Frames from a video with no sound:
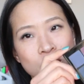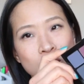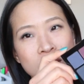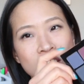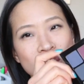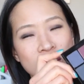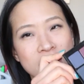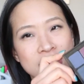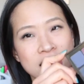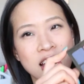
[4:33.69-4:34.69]
unique
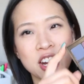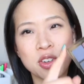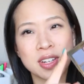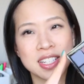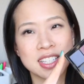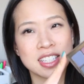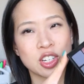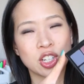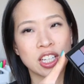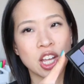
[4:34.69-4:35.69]
shades that I don't
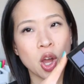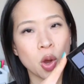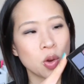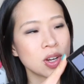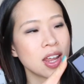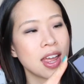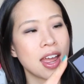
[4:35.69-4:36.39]
necessarily own.